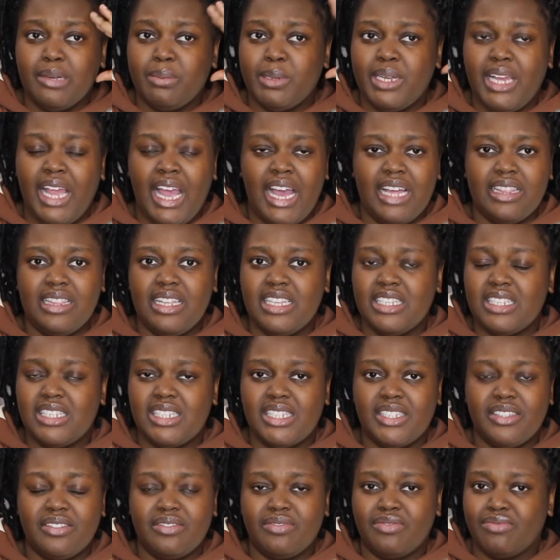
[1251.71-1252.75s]
had
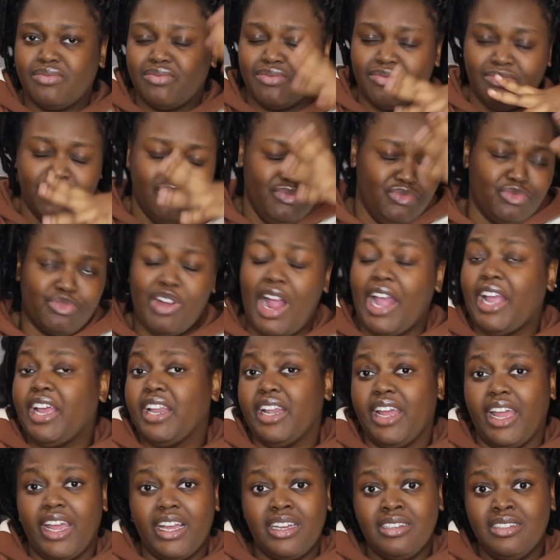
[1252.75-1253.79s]
this
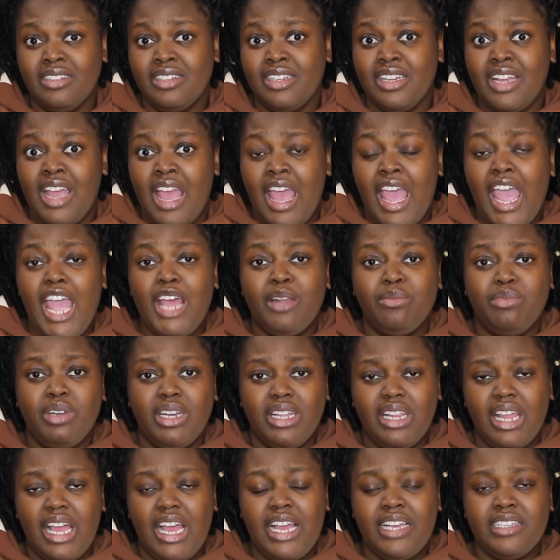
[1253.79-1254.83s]
reckoning and
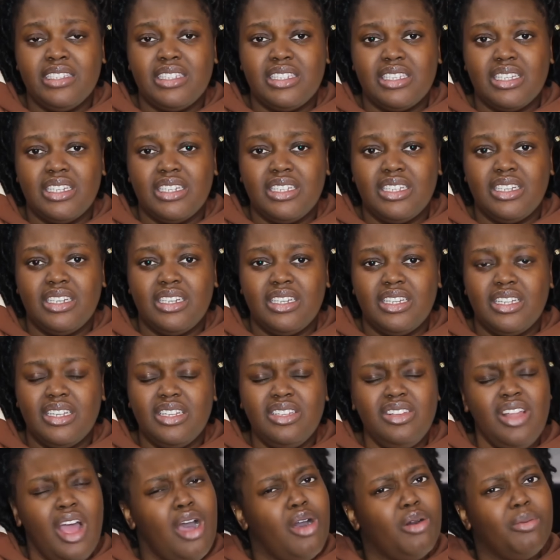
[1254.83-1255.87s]
realized,
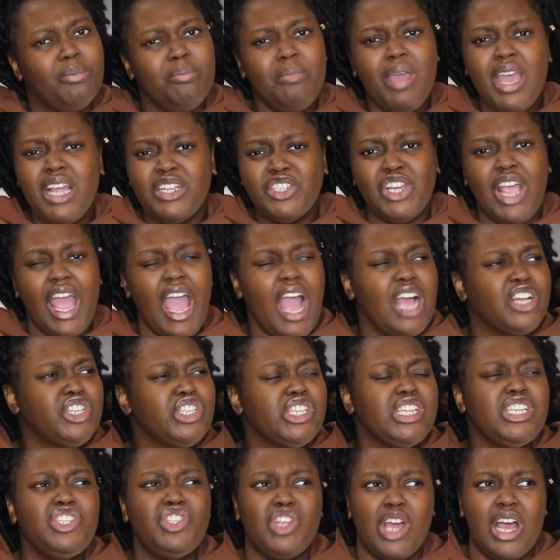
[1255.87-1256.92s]
no, Mitch
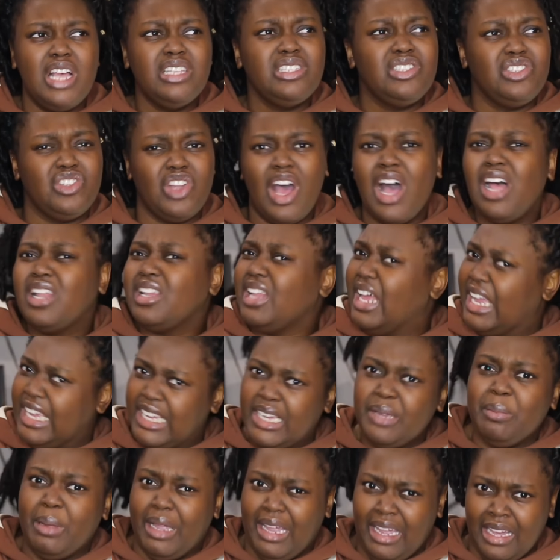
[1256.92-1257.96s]
actually does not like
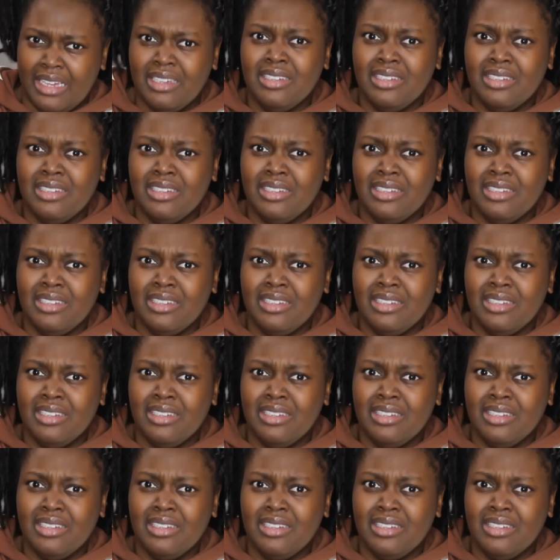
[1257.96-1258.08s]
me.